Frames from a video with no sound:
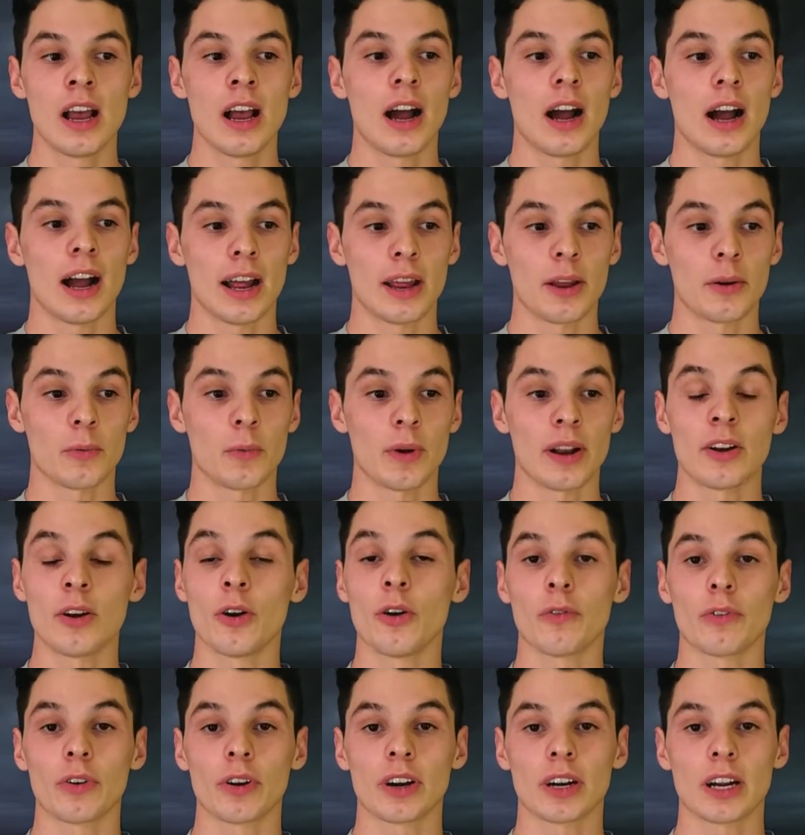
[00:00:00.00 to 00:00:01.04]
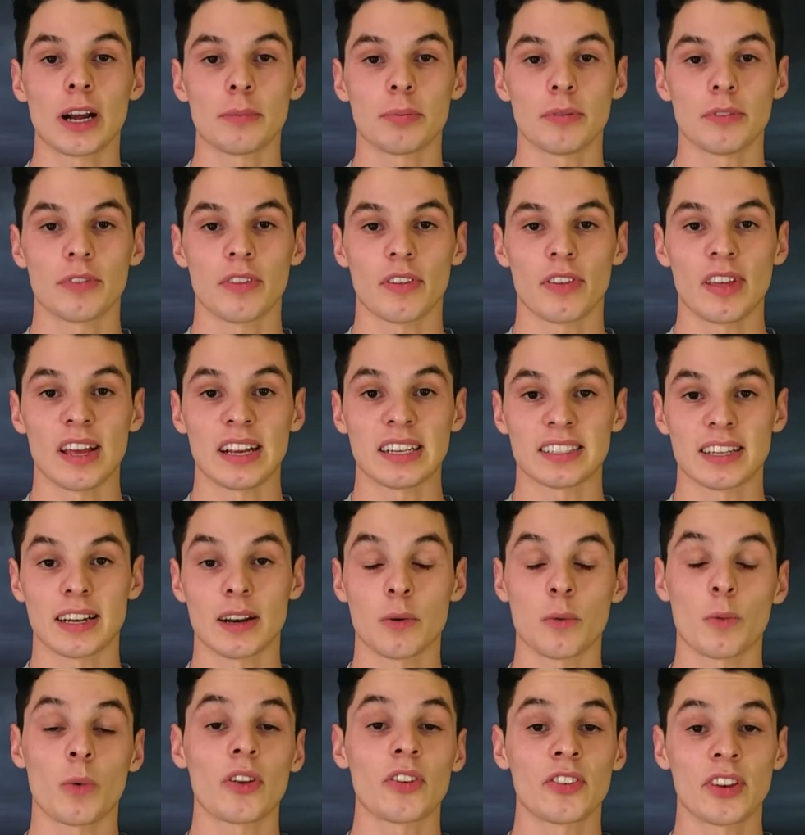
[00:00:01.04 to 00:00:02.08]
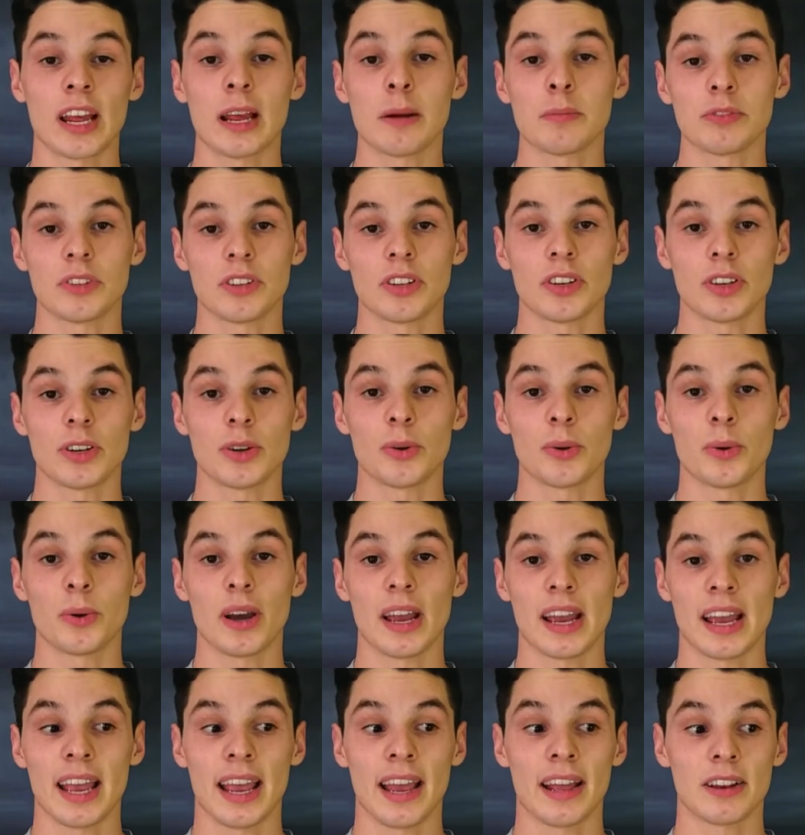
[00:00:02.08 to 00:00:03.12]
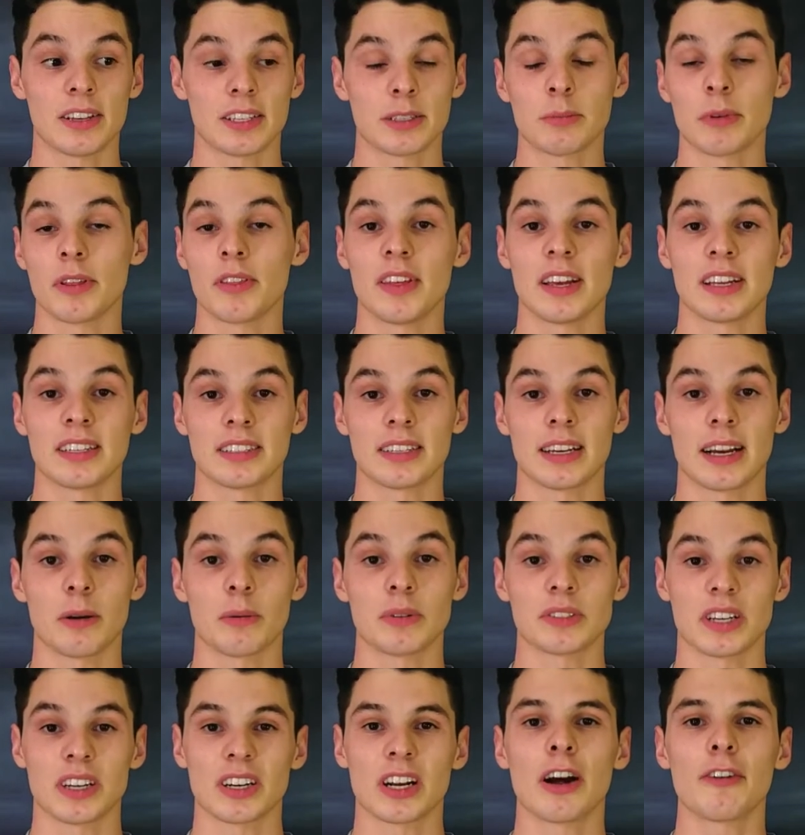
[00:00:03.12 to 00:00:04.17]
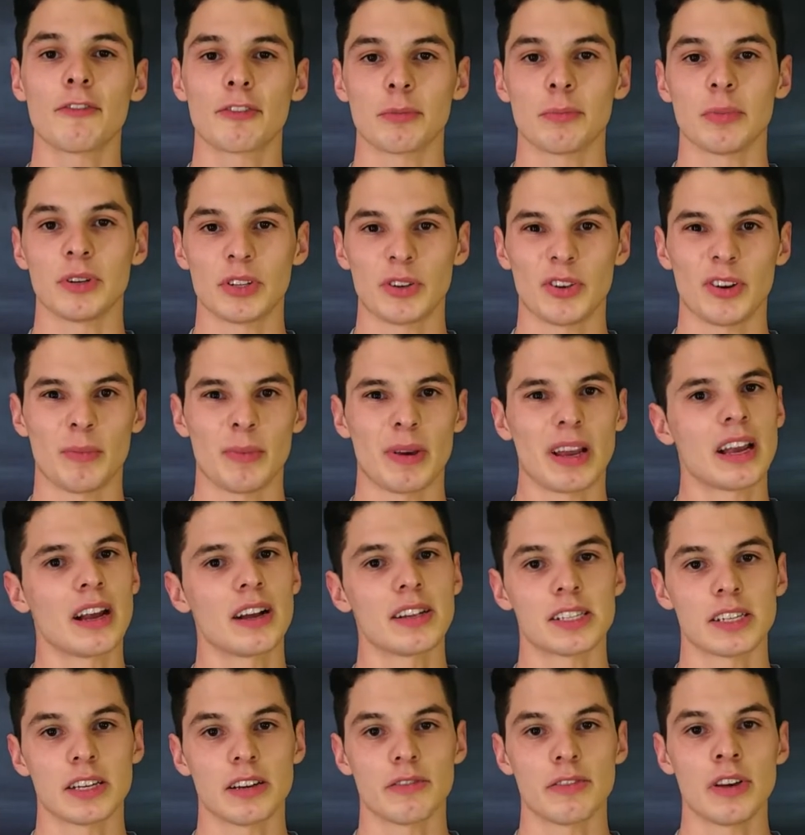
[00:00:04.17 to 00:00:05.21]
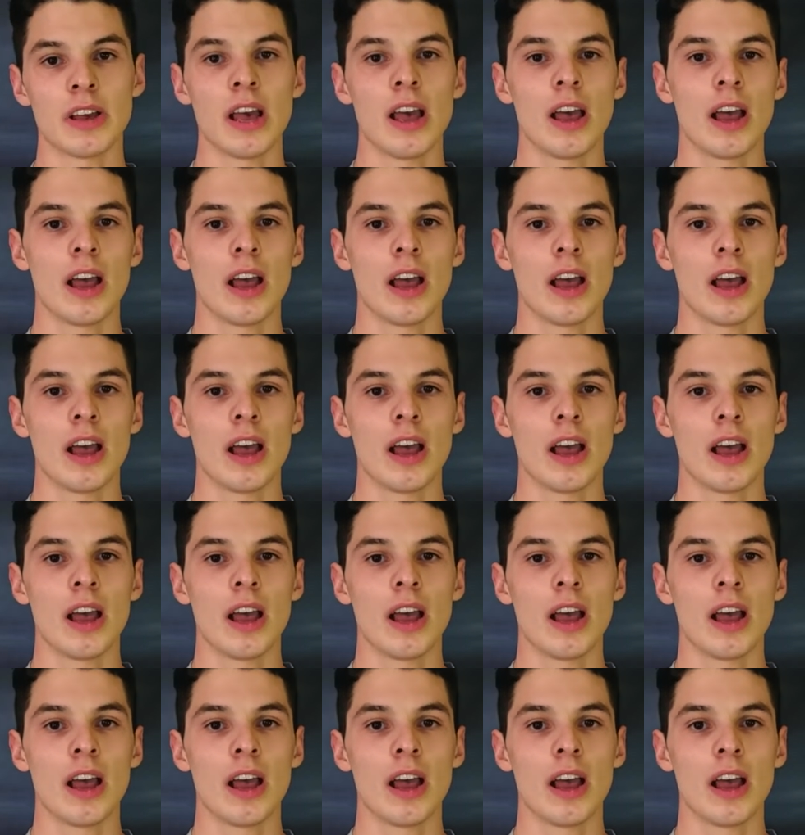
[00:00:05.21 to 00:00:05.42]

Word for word: I went over a couple of the things that I wasn't able to do and some of the things that I was uncomfortable doing because of